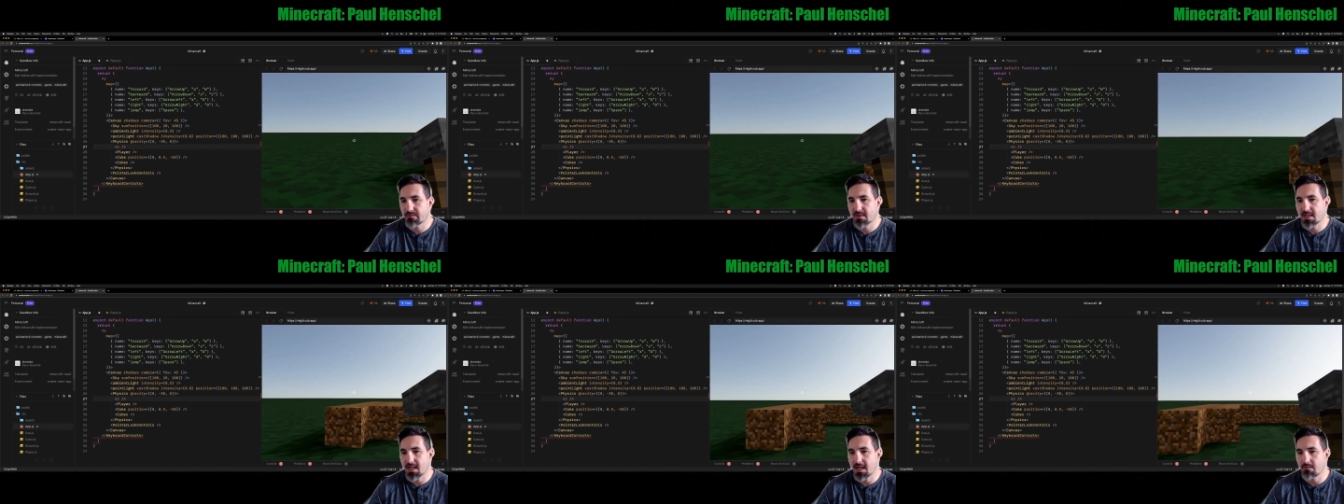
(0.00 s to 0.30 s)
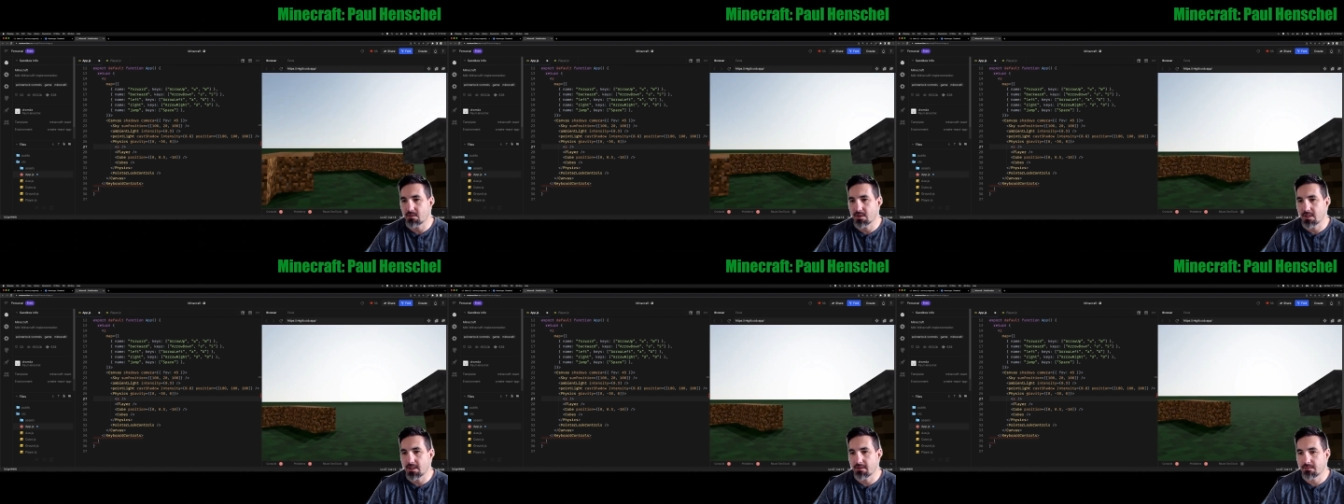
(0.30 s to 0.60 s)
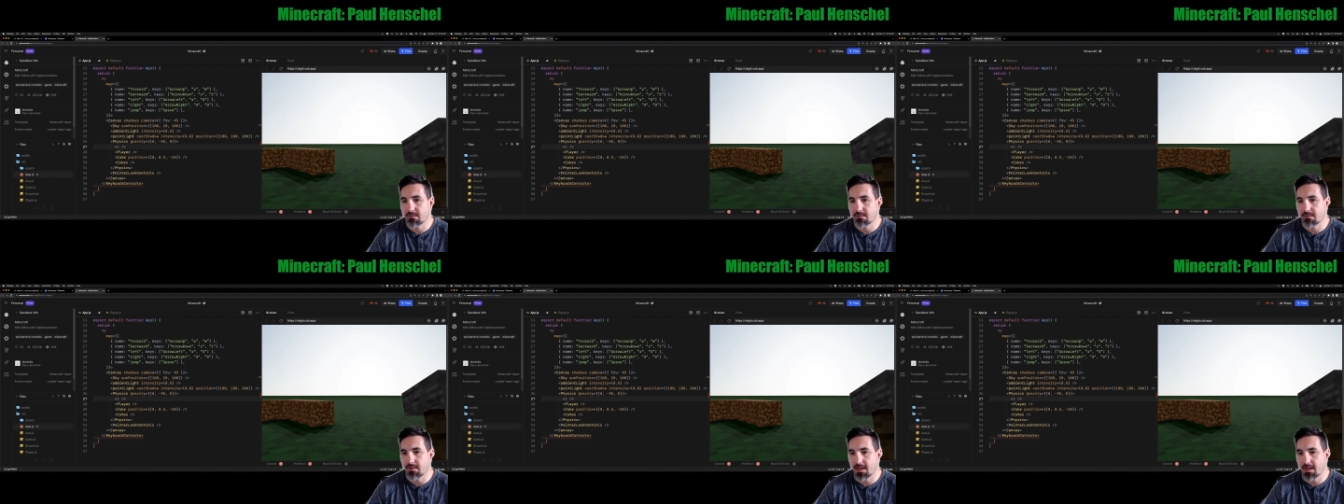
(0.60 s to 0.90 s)
have
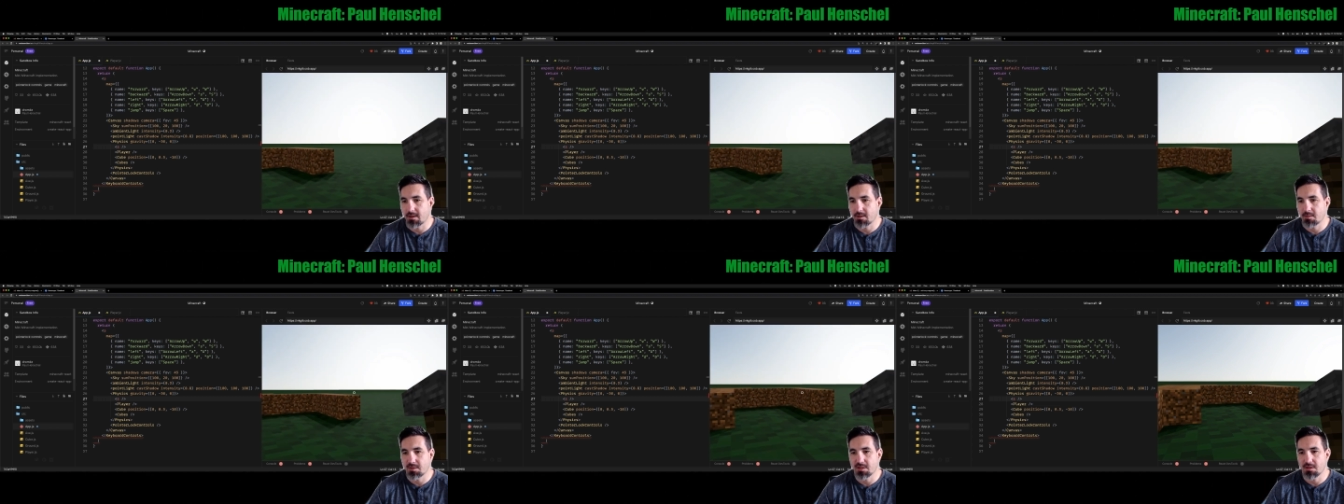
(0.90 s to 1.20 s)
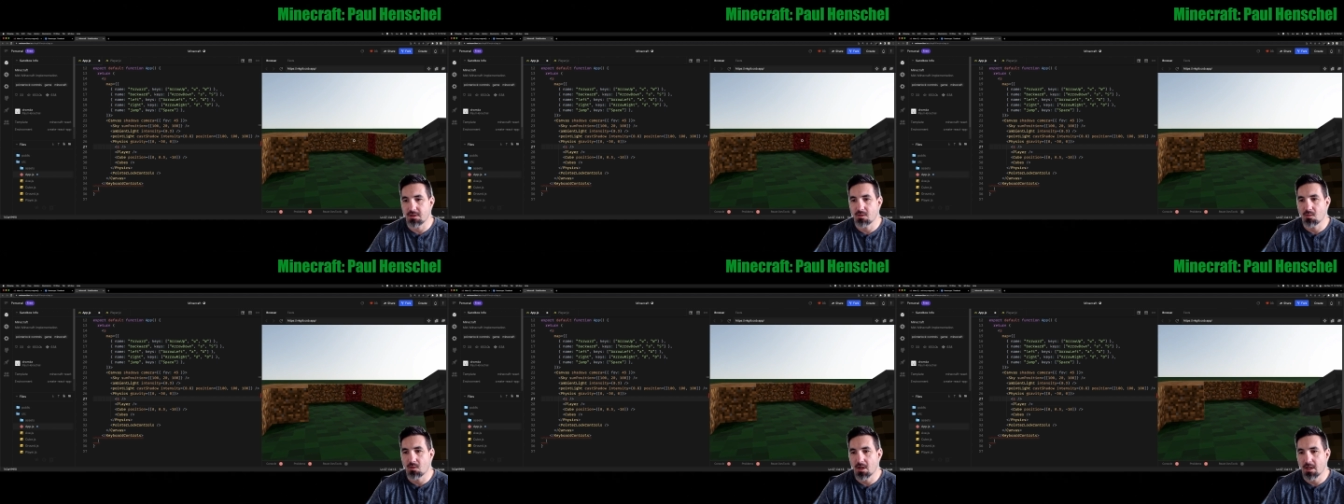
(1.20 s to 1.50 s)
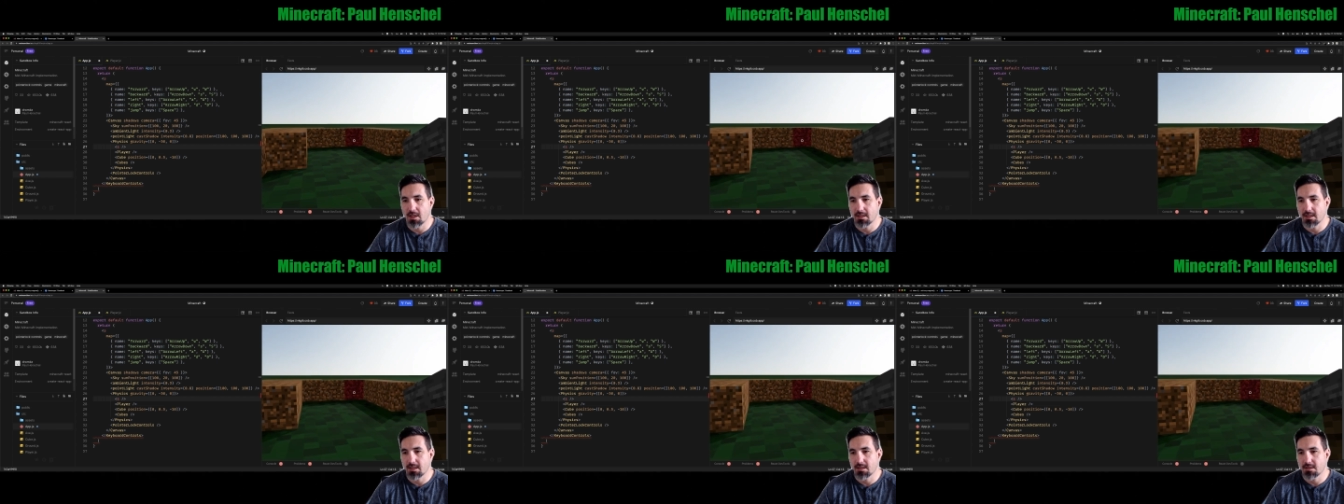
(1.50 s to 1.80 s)
whatever environment you
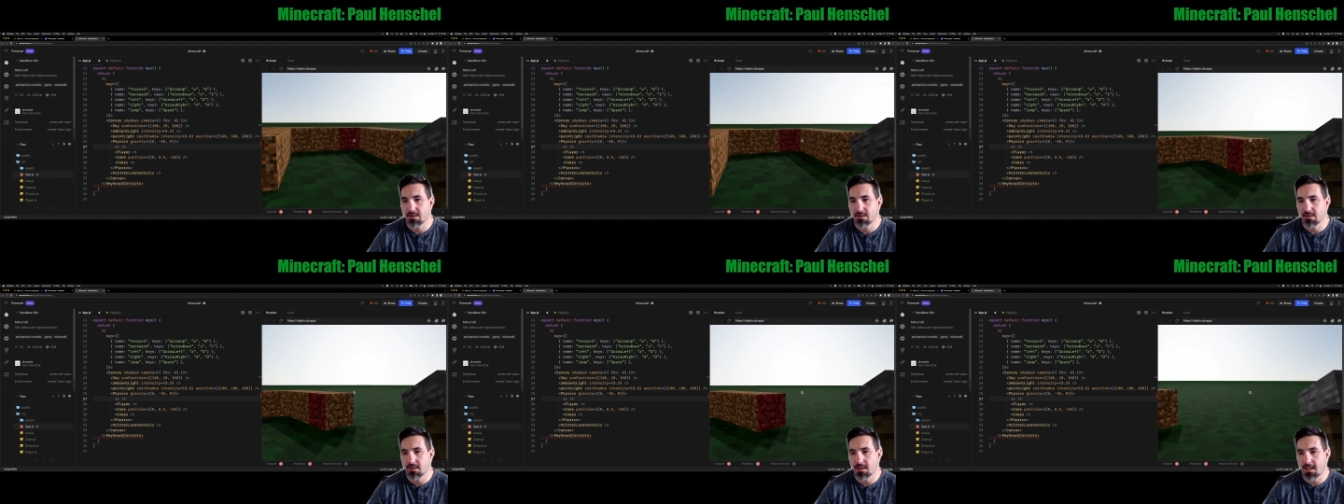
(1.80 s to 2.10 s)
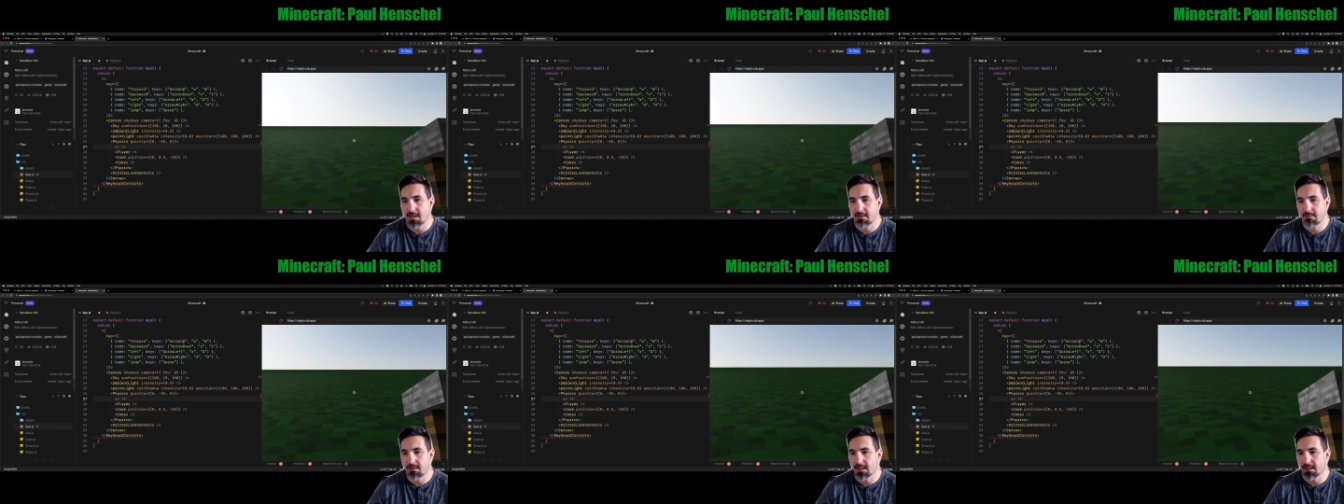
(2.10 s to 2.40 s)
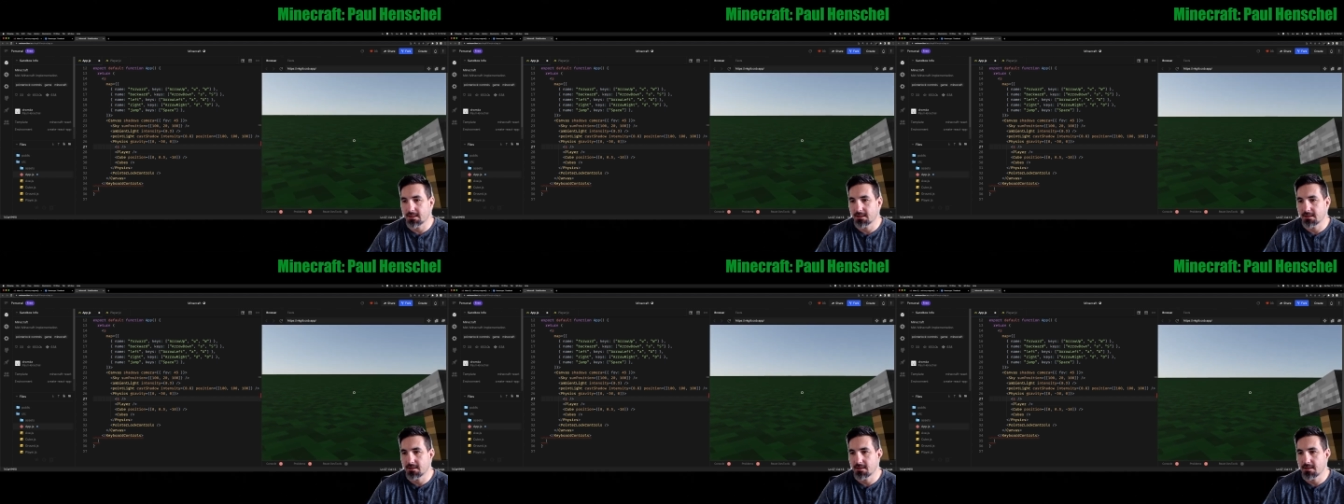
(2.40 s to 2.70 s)
want, and still have like